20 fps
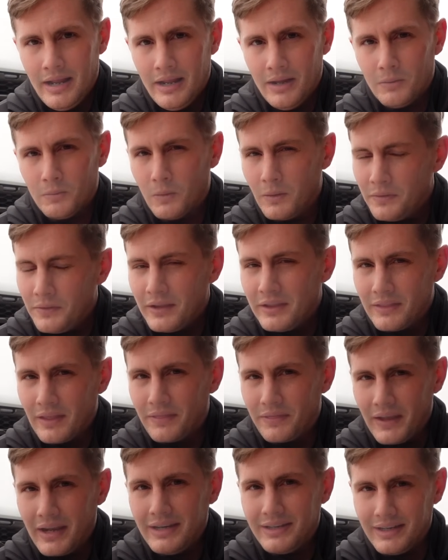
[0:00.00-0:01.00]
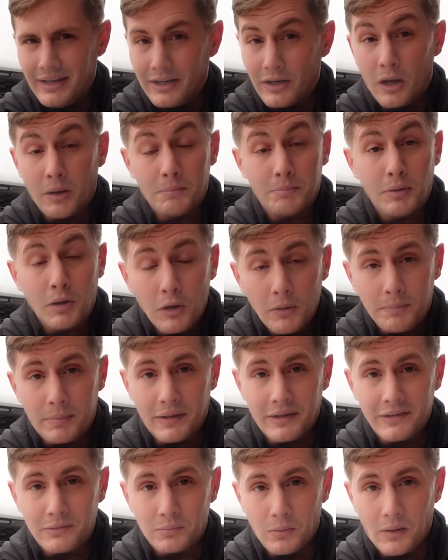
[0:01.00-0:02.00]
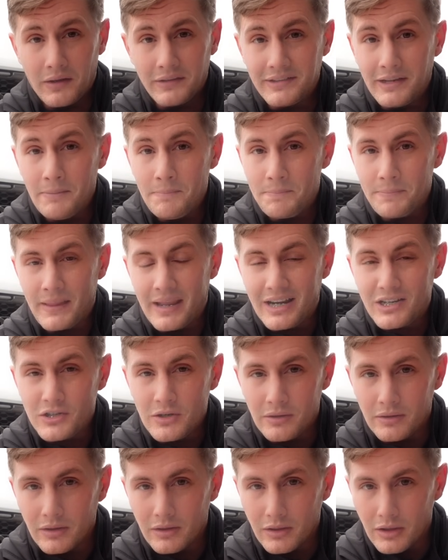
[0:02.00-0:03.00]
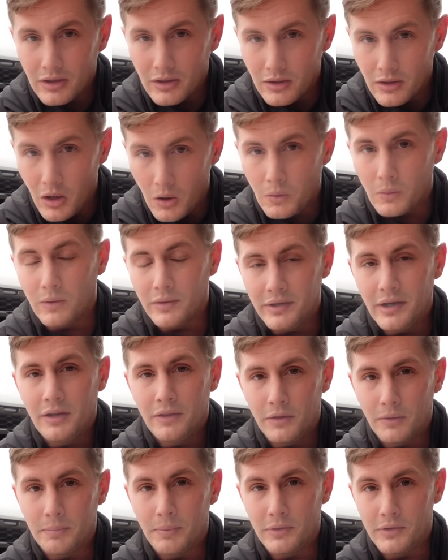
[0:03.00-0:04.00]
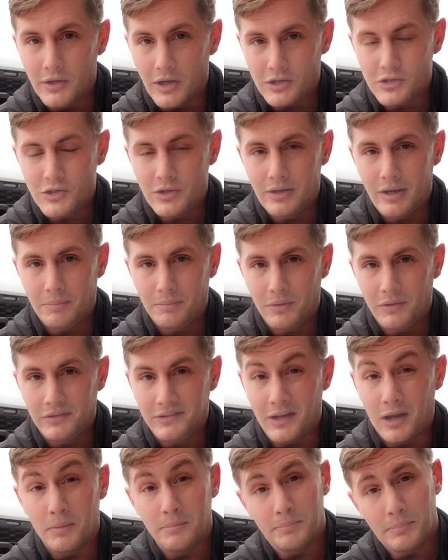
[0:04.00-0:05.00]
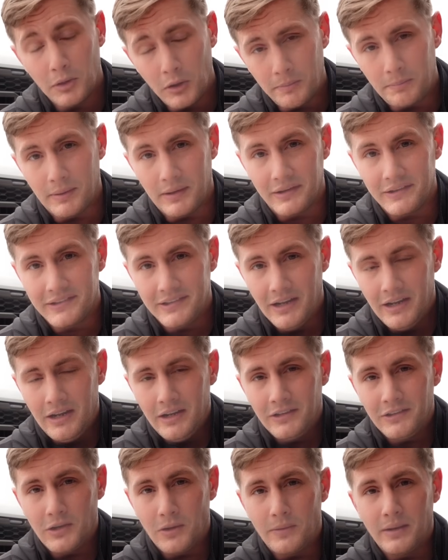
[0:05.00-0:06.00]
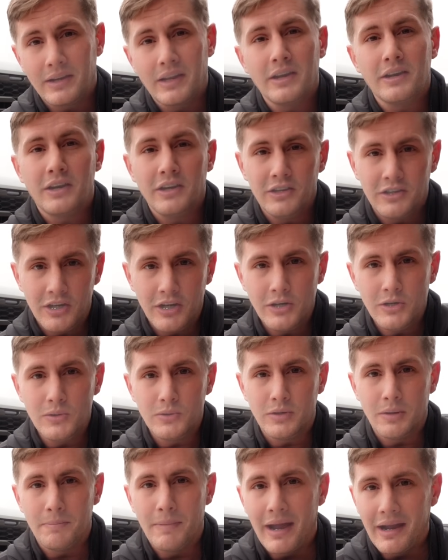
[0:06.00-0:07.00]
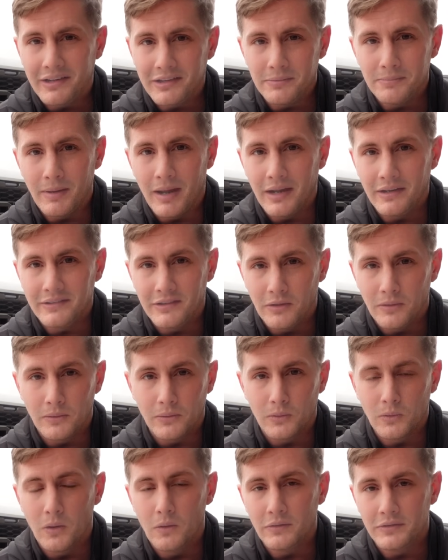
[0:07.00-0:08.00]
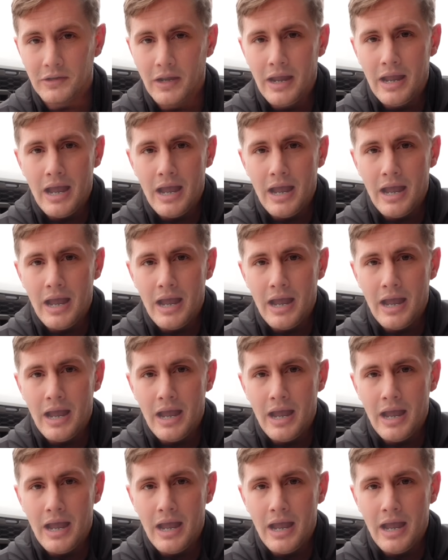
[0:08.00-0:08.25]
one thing that they did on purpose was they actually lowered their production numbers on purpose so they can continue to maximize their gross